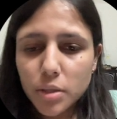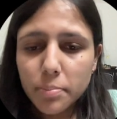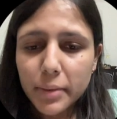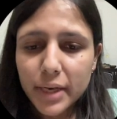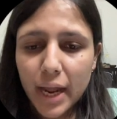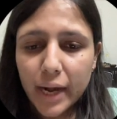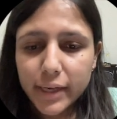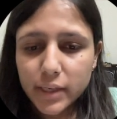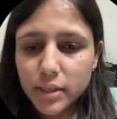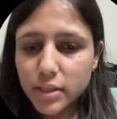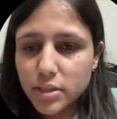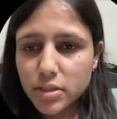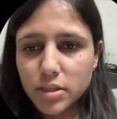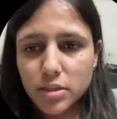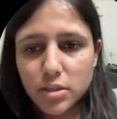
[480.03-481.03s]
Manhattan
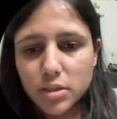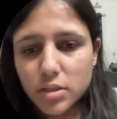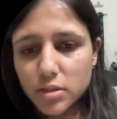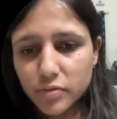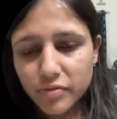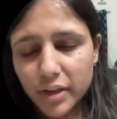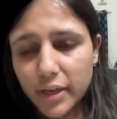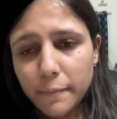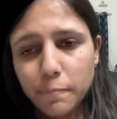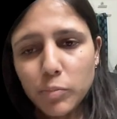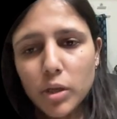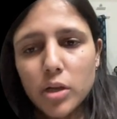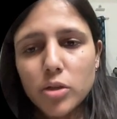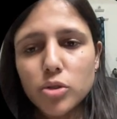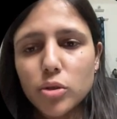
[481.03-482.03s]
distance. Fine.
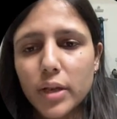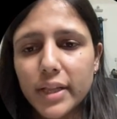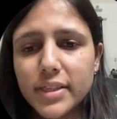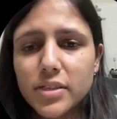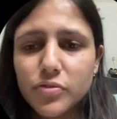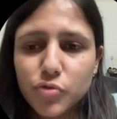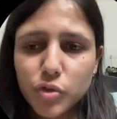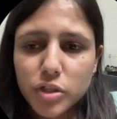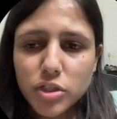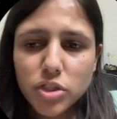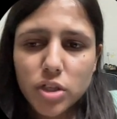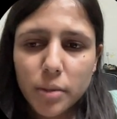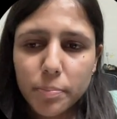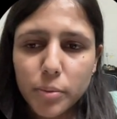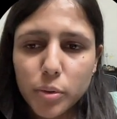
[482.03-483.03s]
So let's first
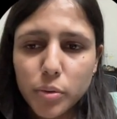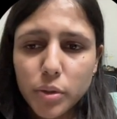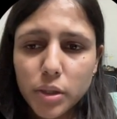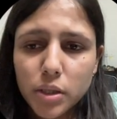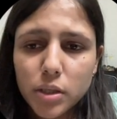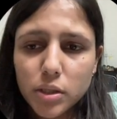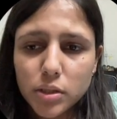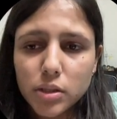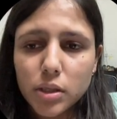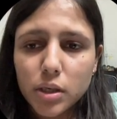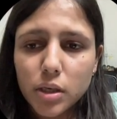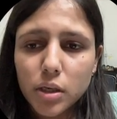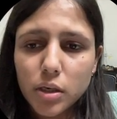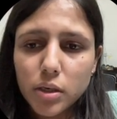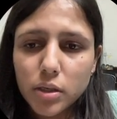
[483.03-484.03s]
compute
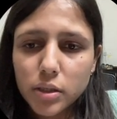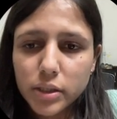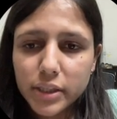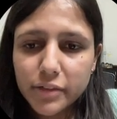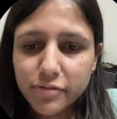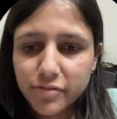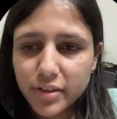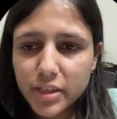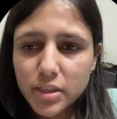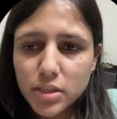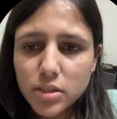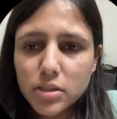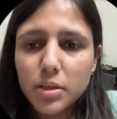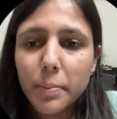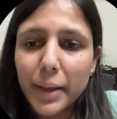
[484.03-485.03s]
the
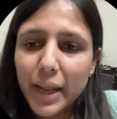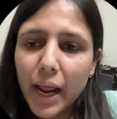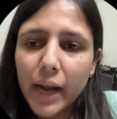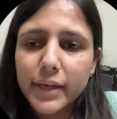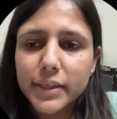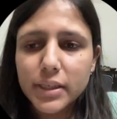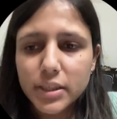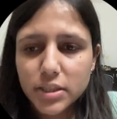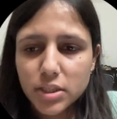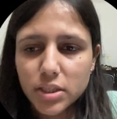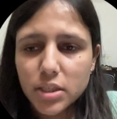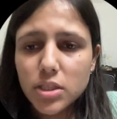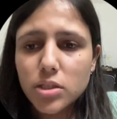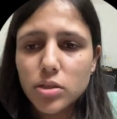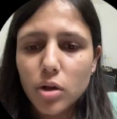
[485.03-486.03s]
Manhattan
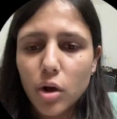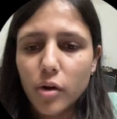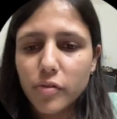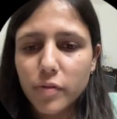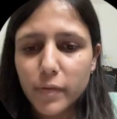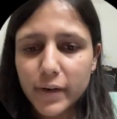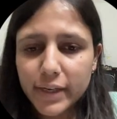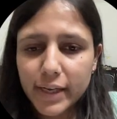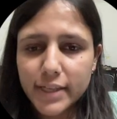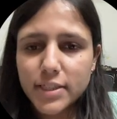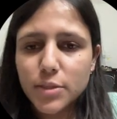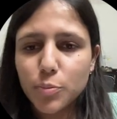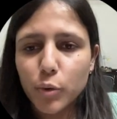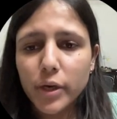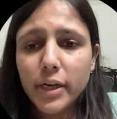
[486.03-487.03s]
distance of our
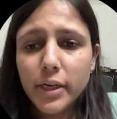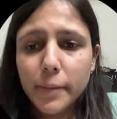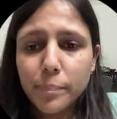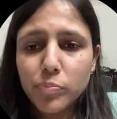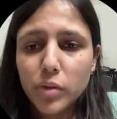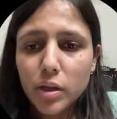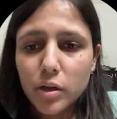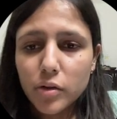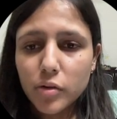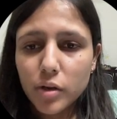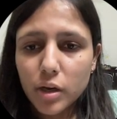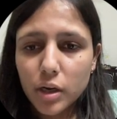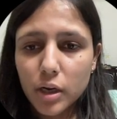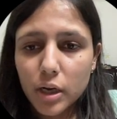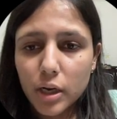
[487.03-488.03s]
test point.
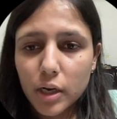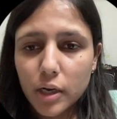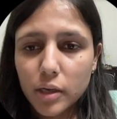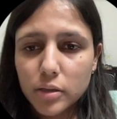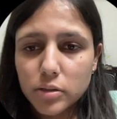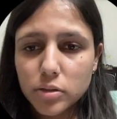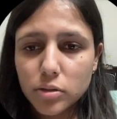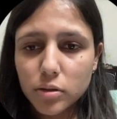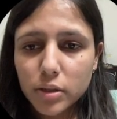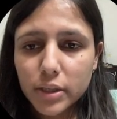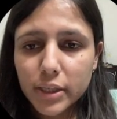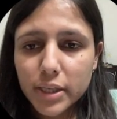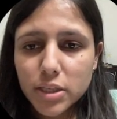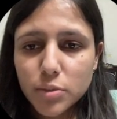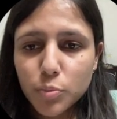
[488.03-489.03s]
So our
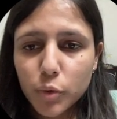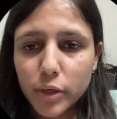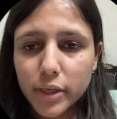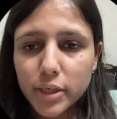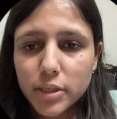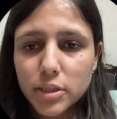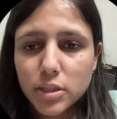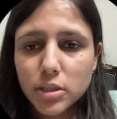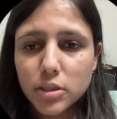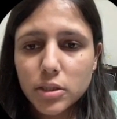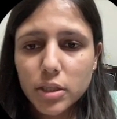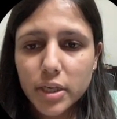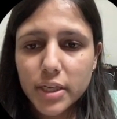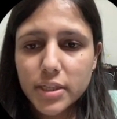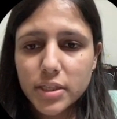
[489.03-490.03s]
test point is
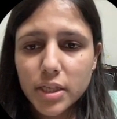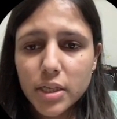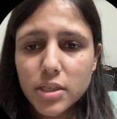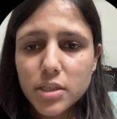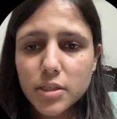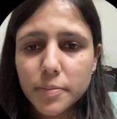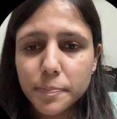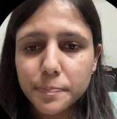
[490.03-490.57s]
3, 6.